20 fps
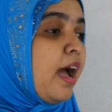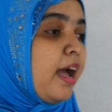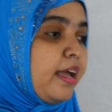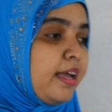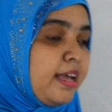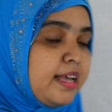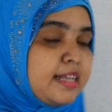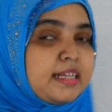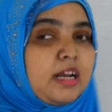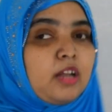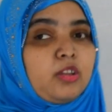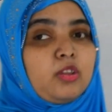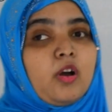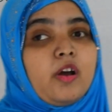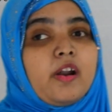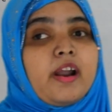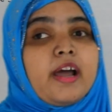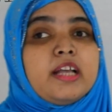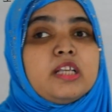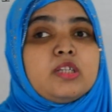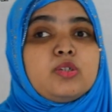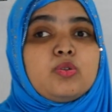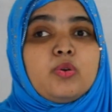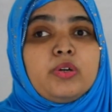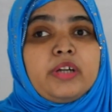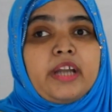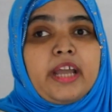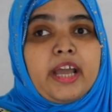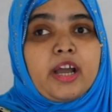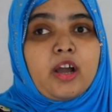is authorized
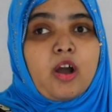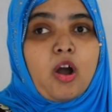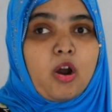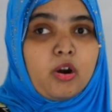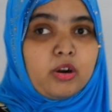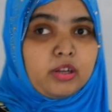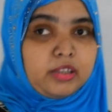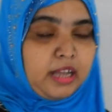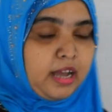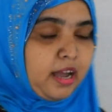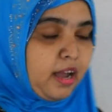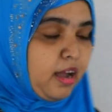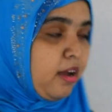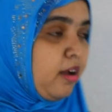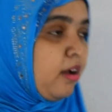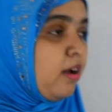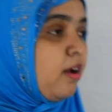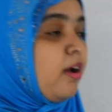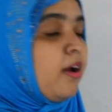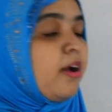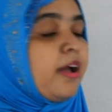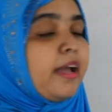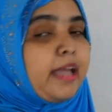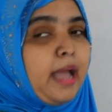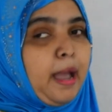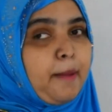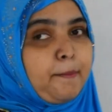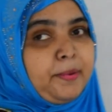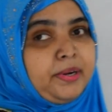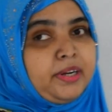to take out the
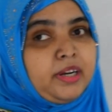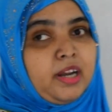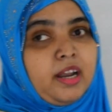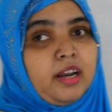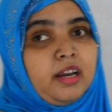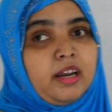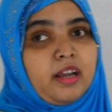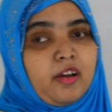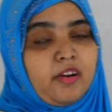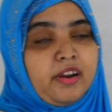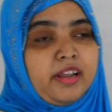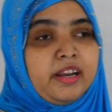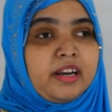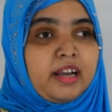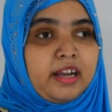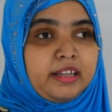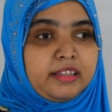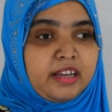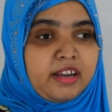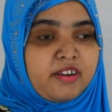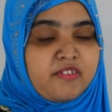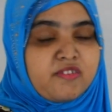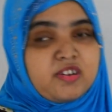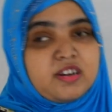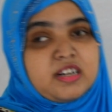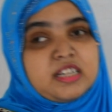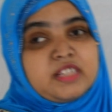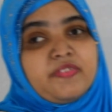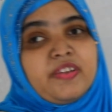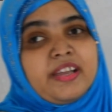capital, or in other
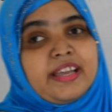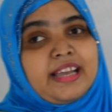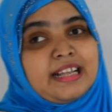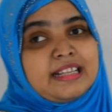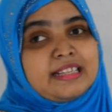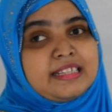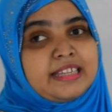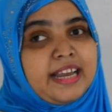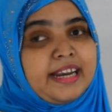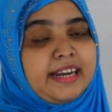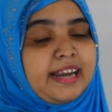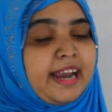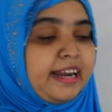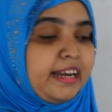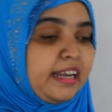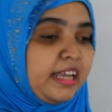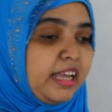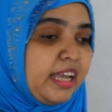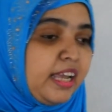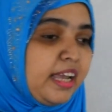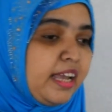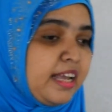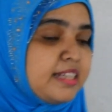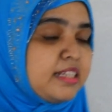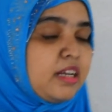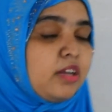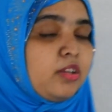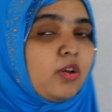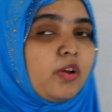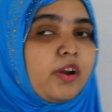words we can say that he is
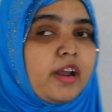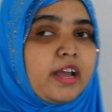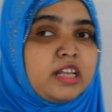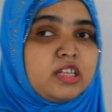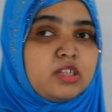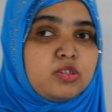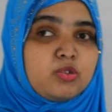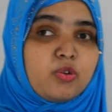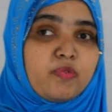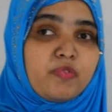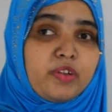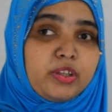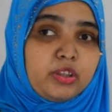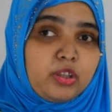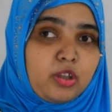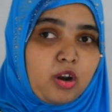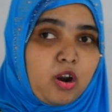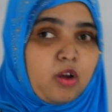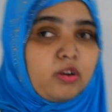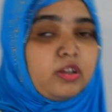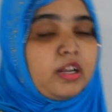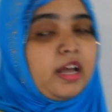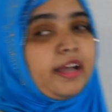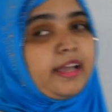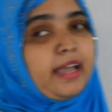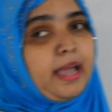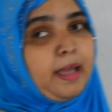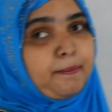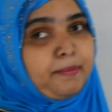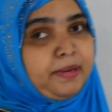authorized to withdraw the
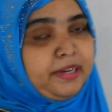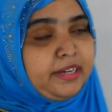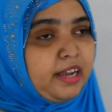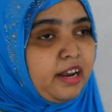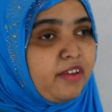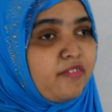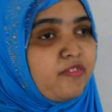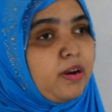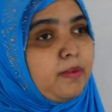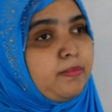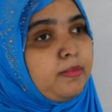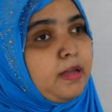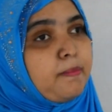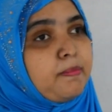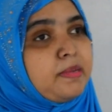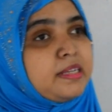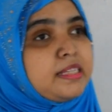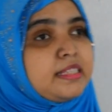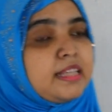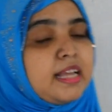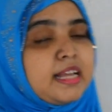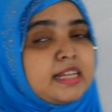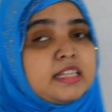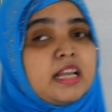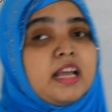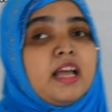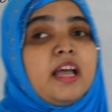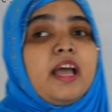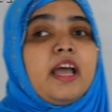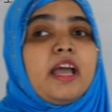capital from the business
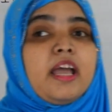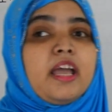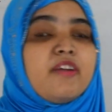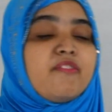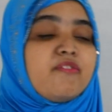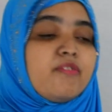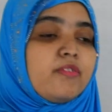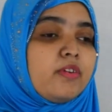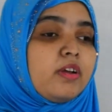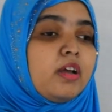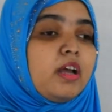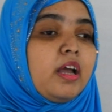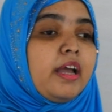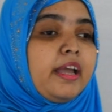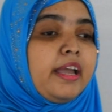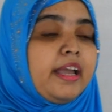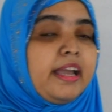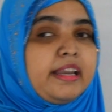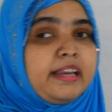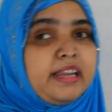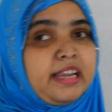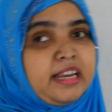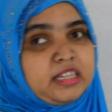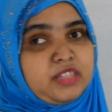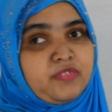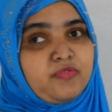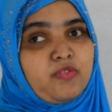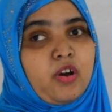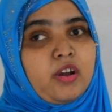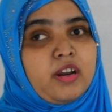if he needs
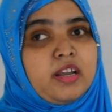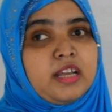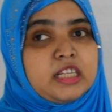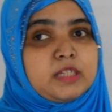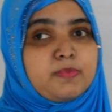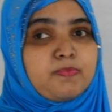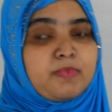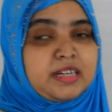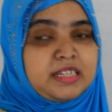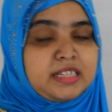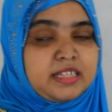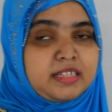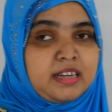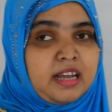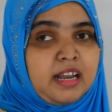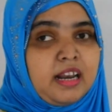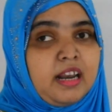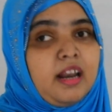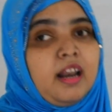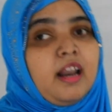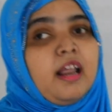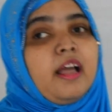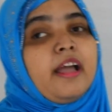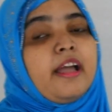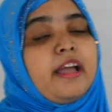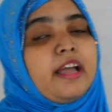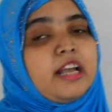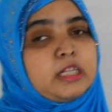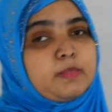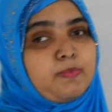for his personal
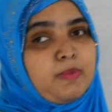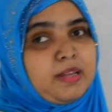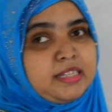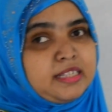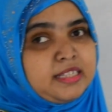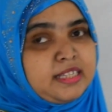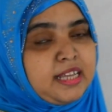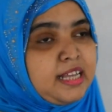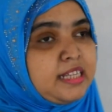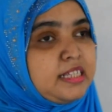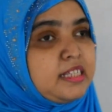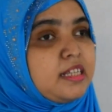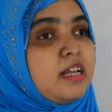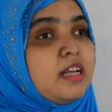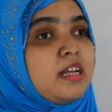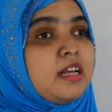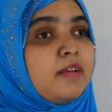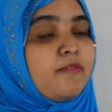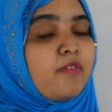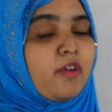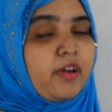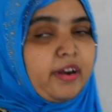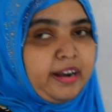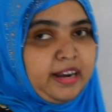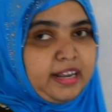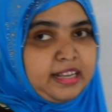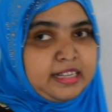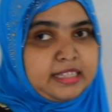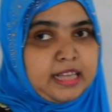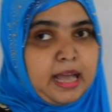expenses. For an
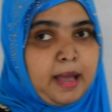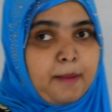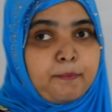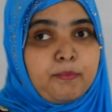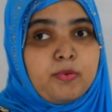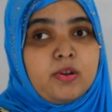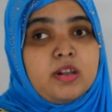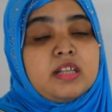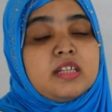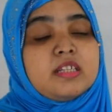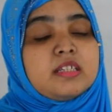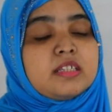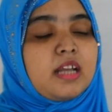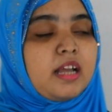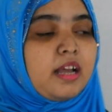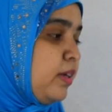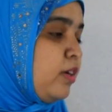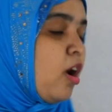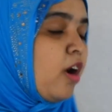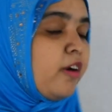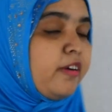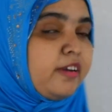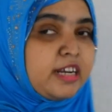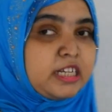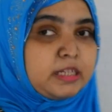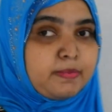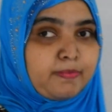example, daughter's